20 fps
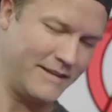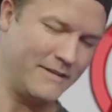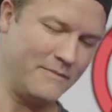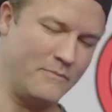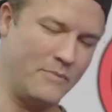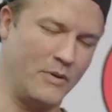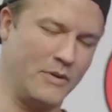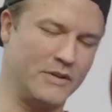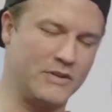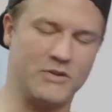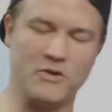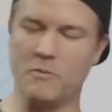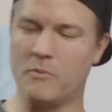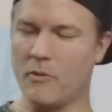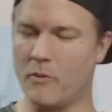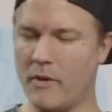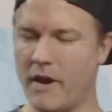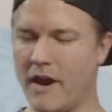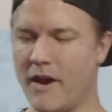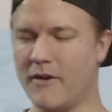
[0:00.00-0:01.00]
pull a
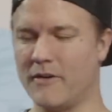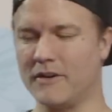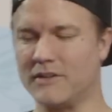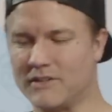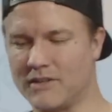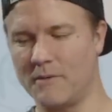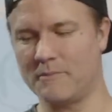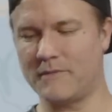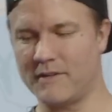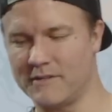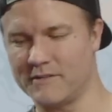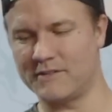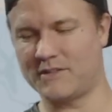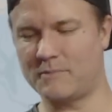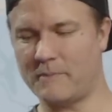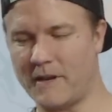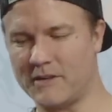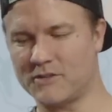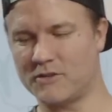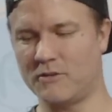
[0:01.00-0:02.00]
super rare or something
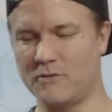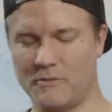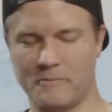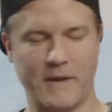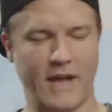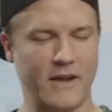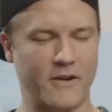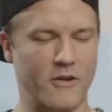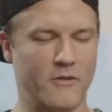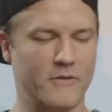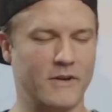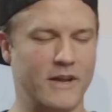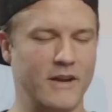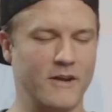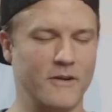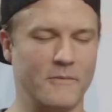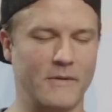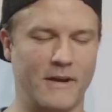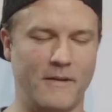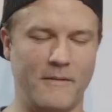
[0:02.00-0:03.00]
special back over
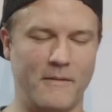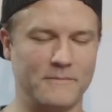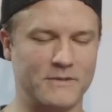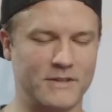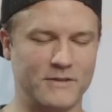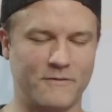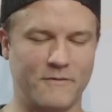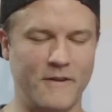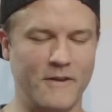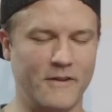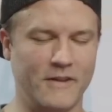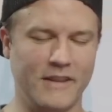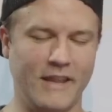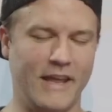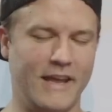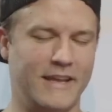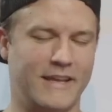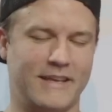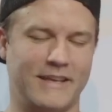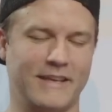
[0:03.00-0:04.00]
here, but I'm just feeling
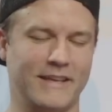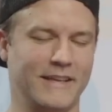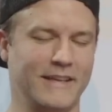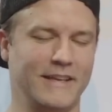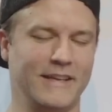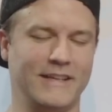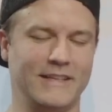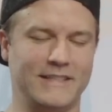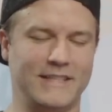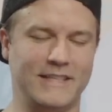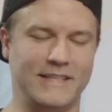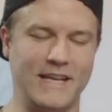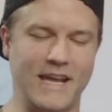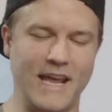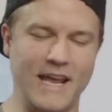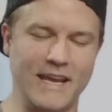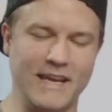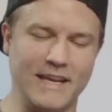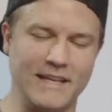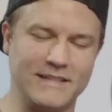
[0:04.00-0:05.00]
like
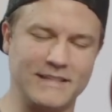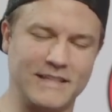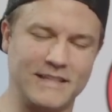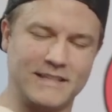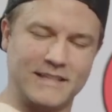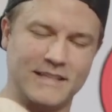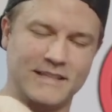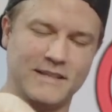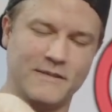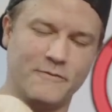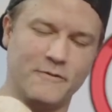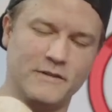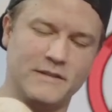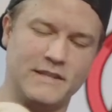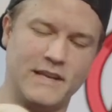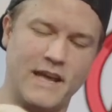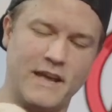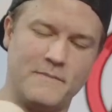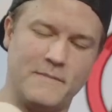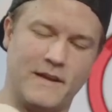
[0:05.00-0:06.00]
today it's just a different
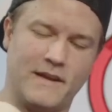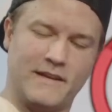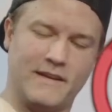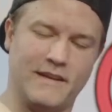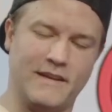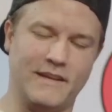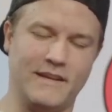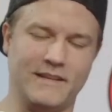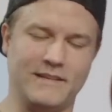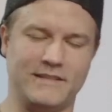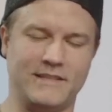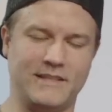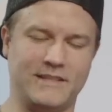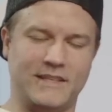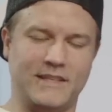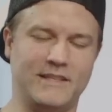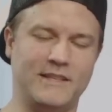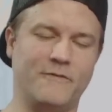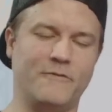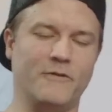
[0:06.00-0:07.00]
day, man. It's just
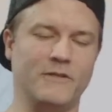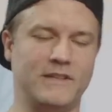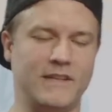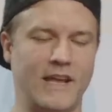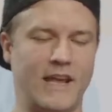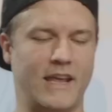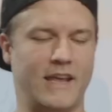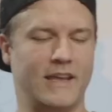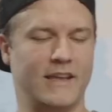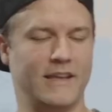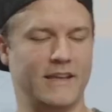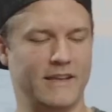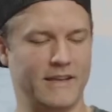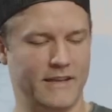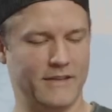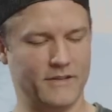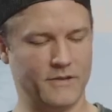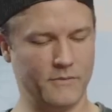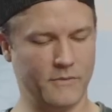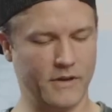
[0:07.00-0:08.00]
a different day.
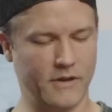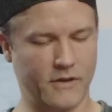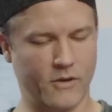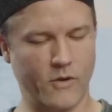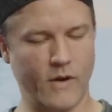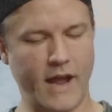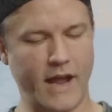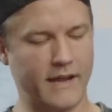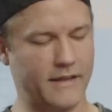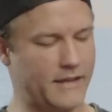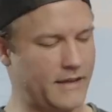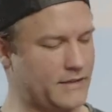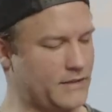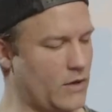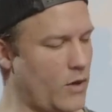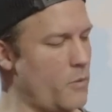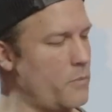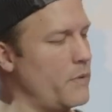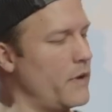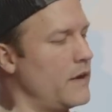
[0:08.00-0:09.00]
So we're going to crack this
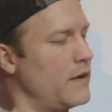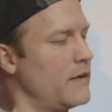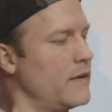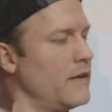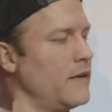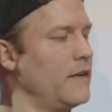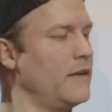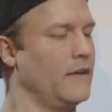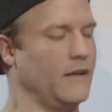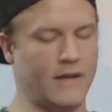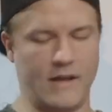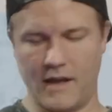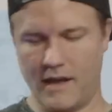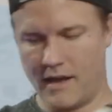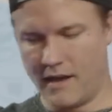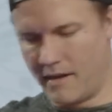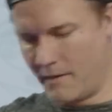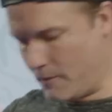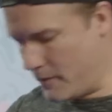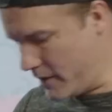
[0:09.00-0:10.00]
open.
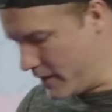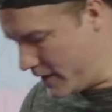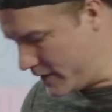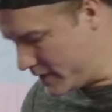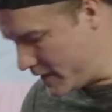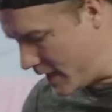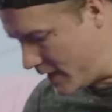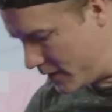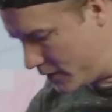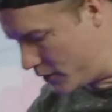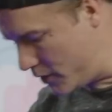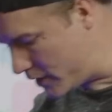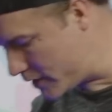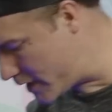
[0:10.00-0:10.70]
Uh, we're going to take a look